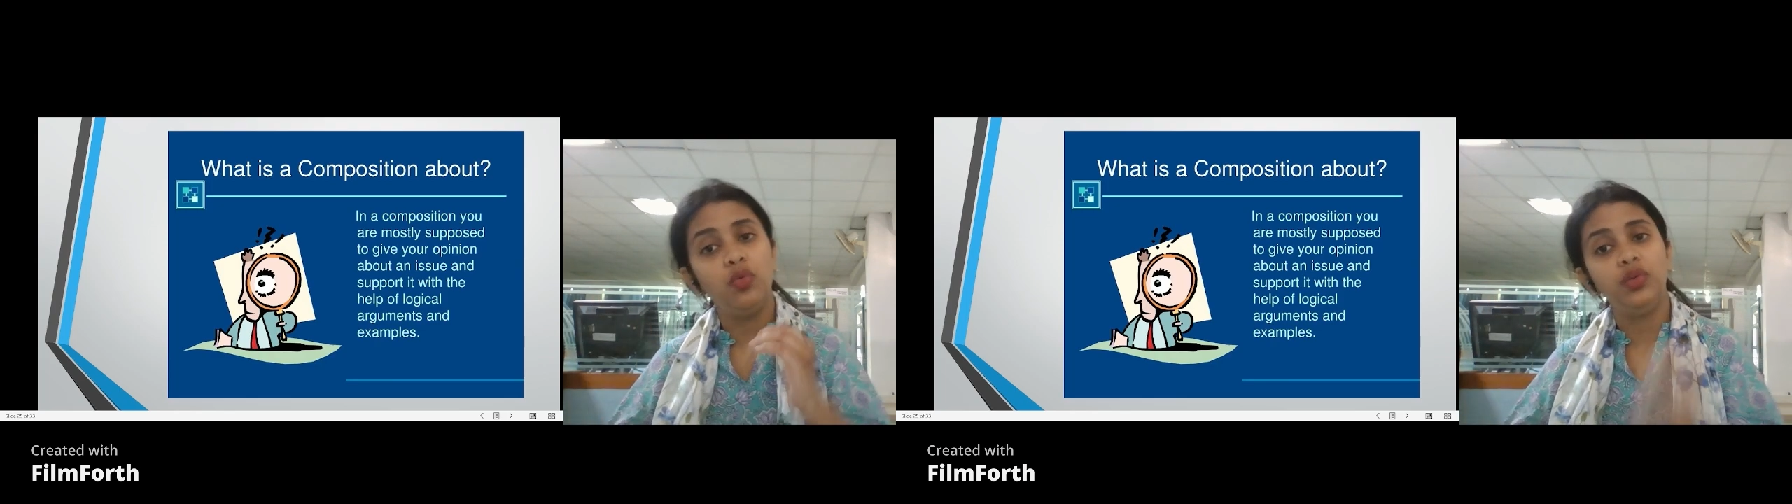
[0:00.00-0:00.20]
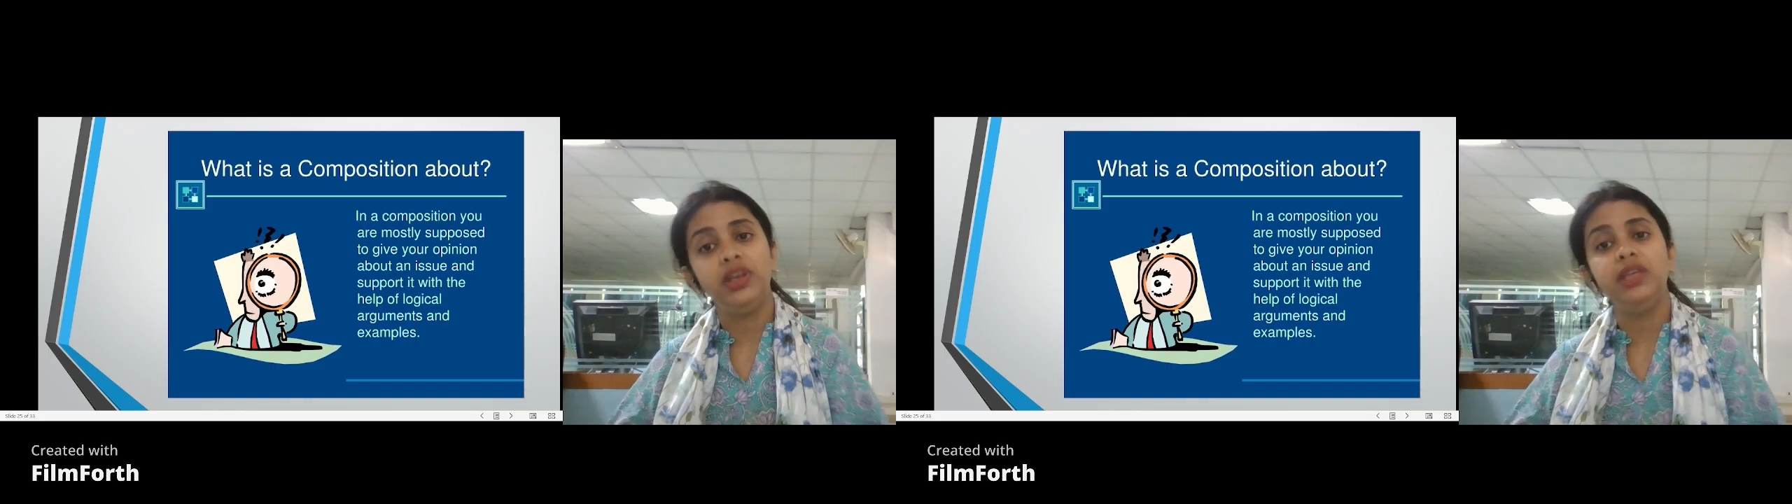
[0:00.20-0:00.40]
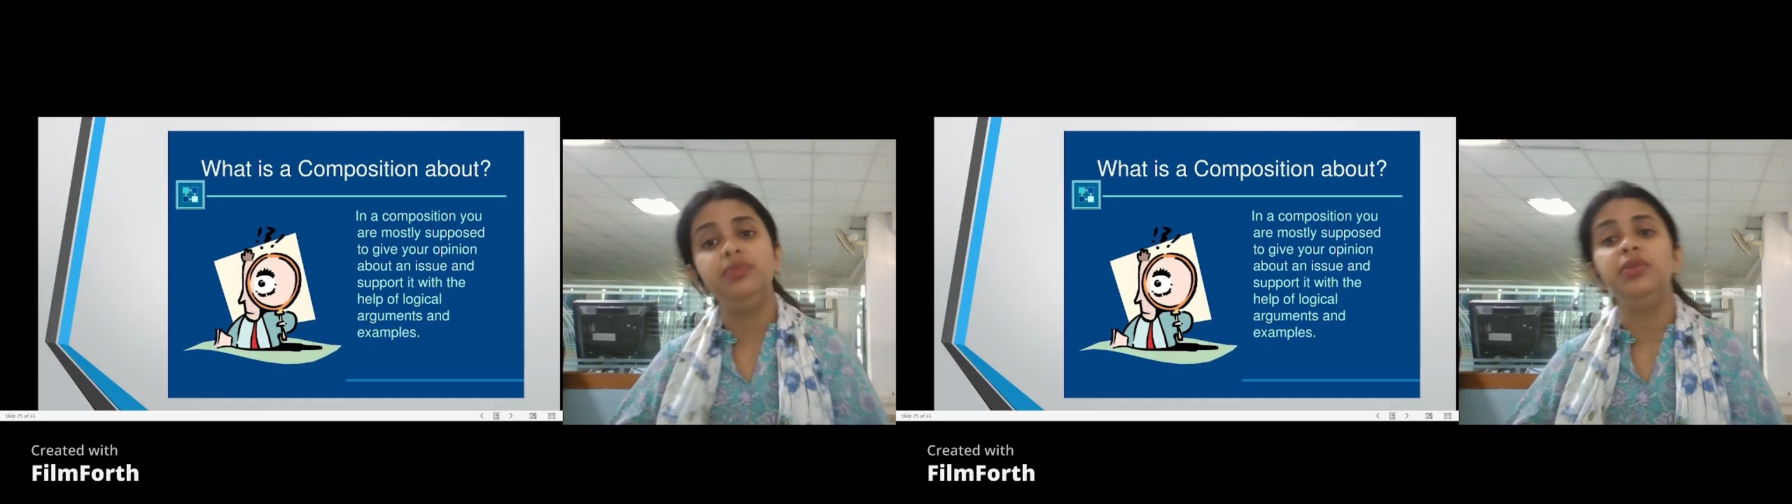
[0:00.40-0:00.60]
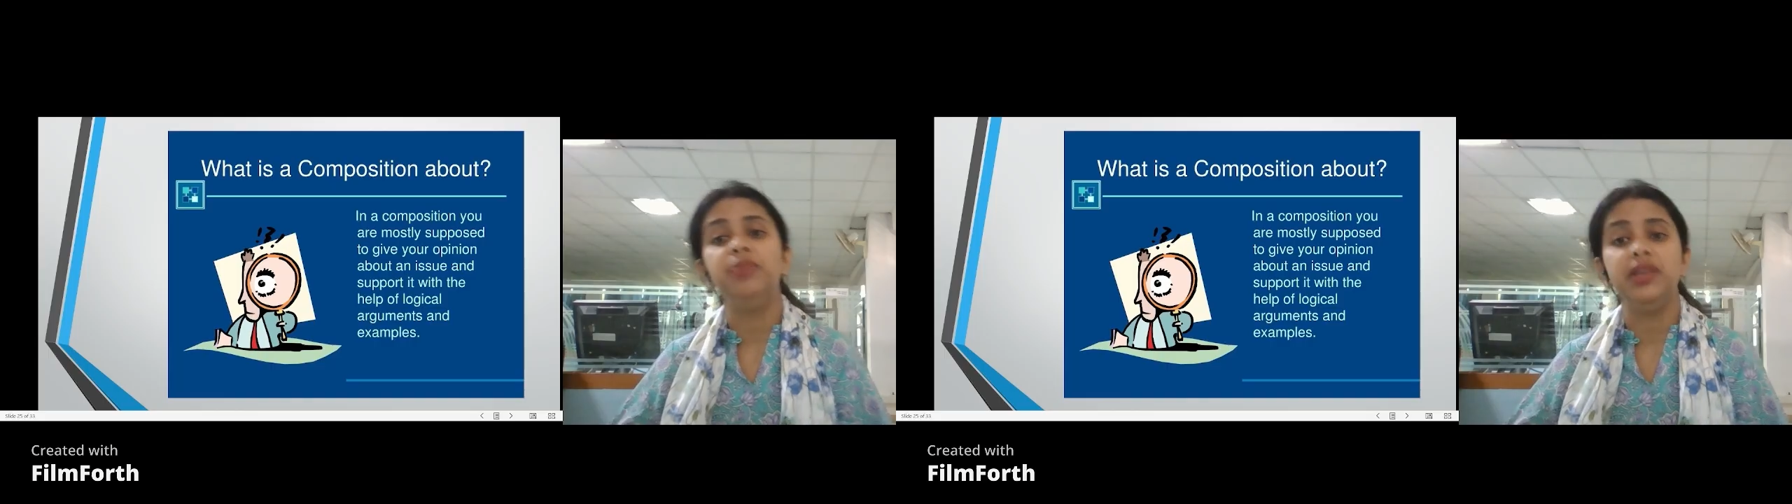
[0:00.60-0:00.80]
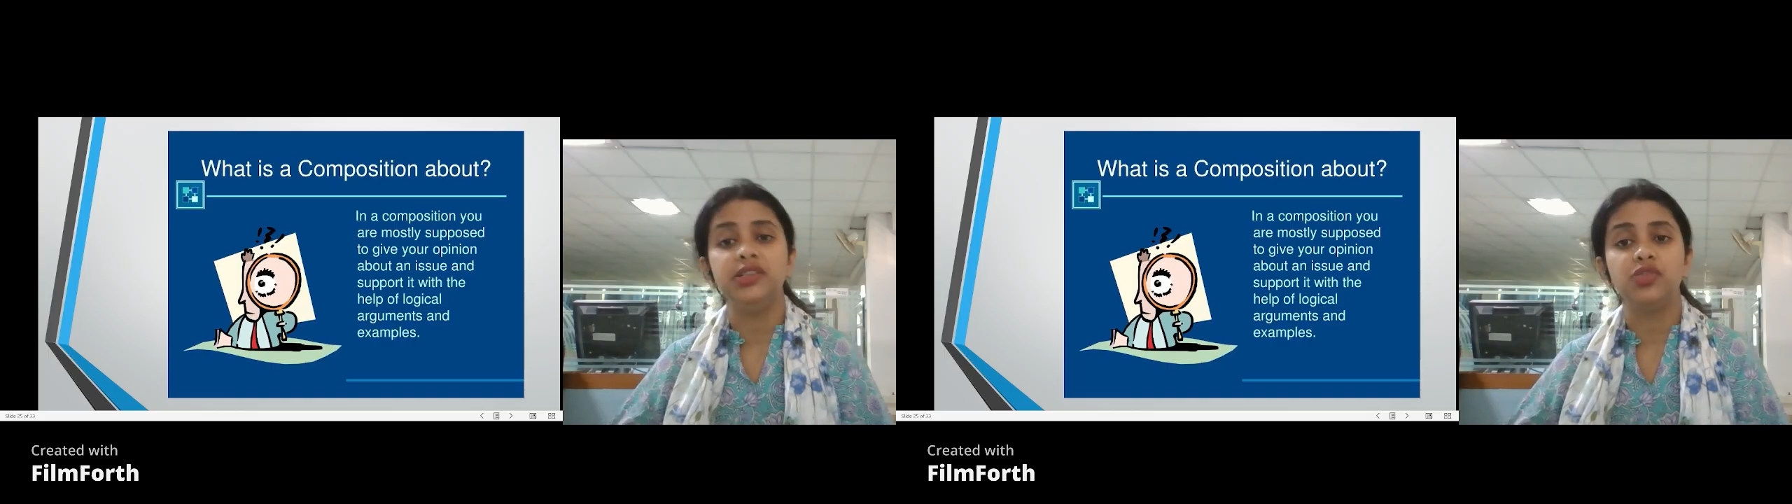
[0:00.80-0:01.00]
only be
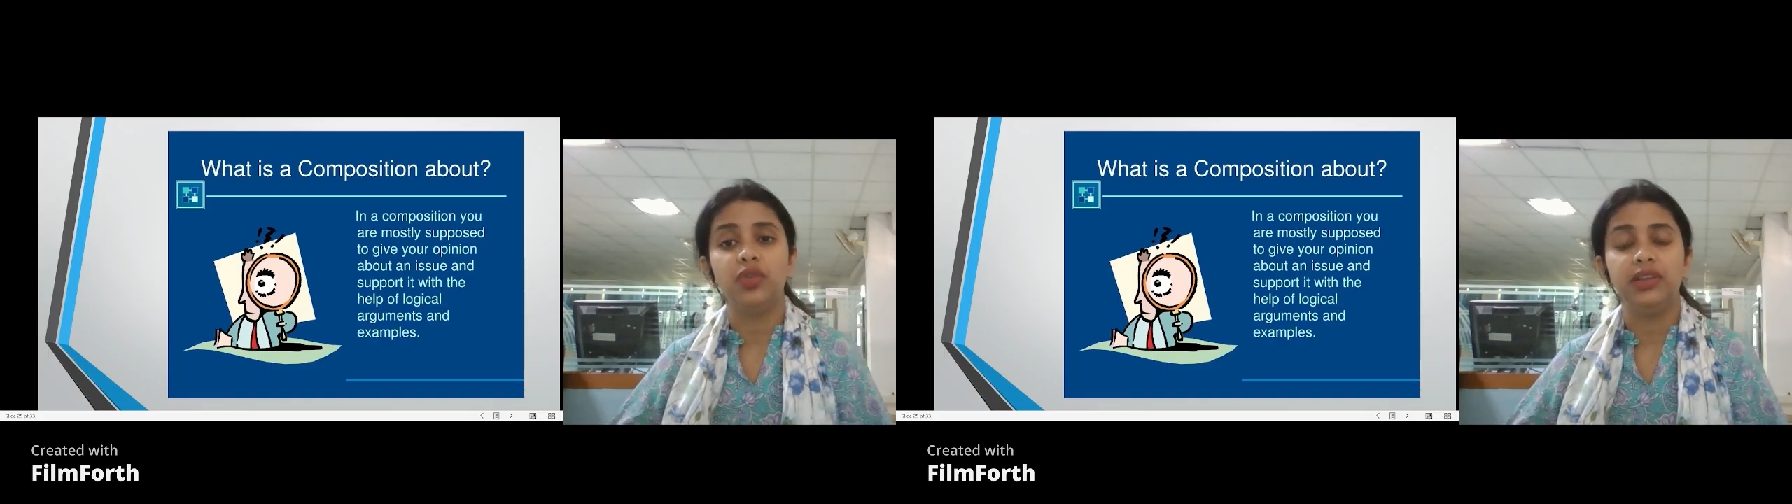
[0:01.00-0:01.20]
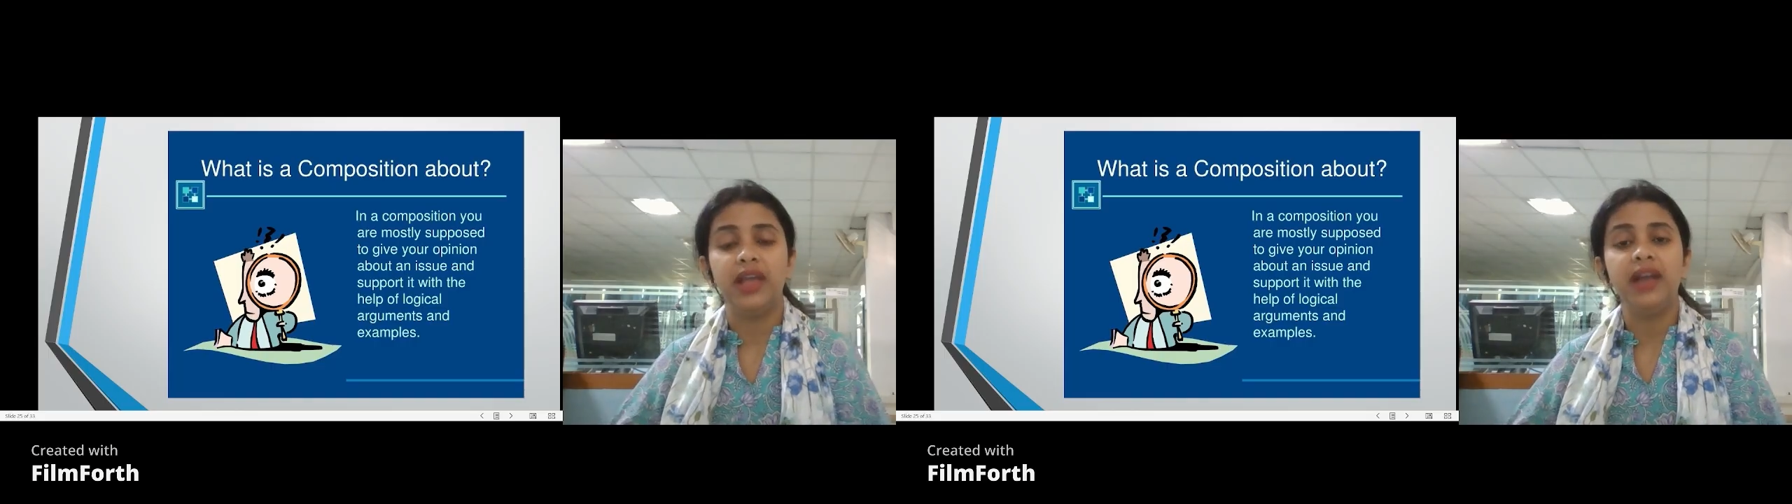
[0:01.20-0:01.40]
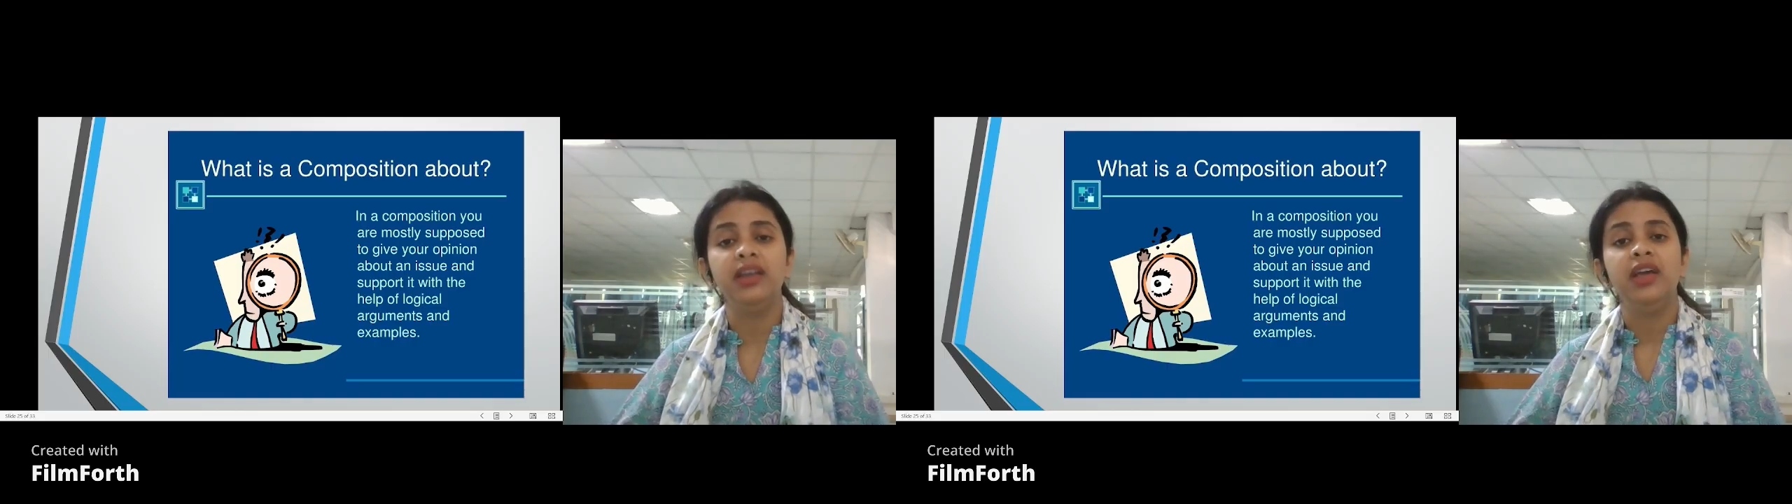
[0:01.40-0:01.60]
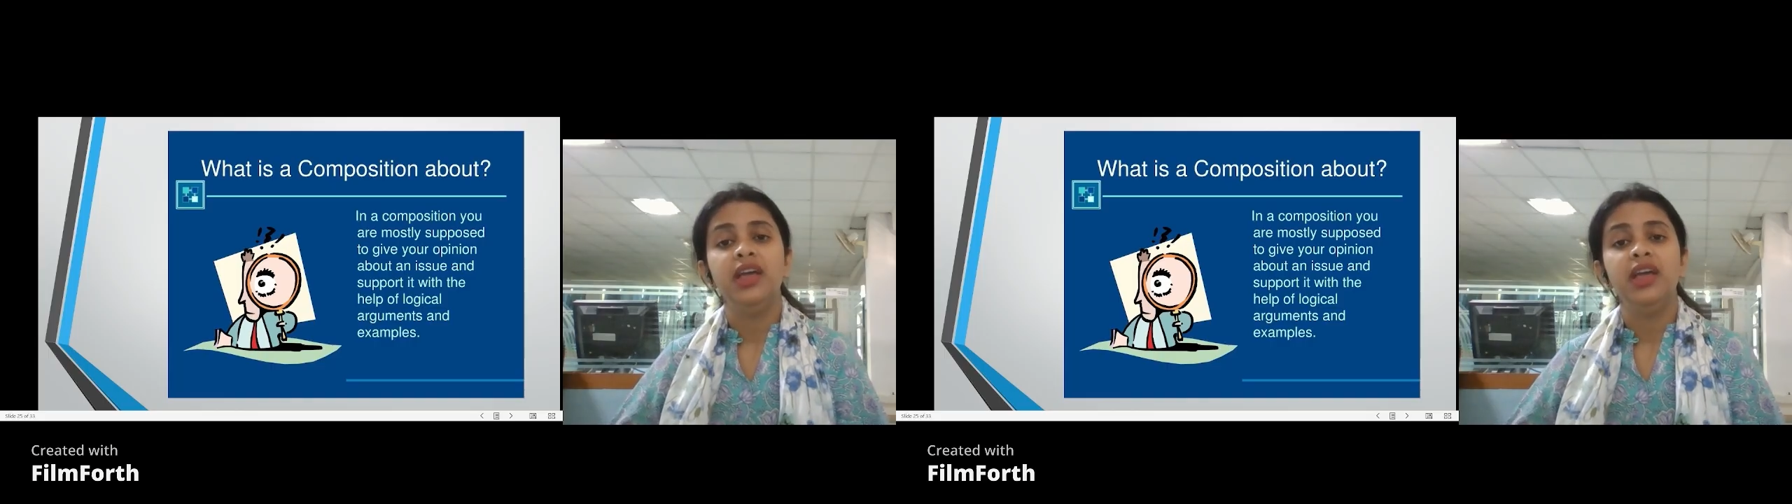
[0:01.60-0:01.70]
based on that,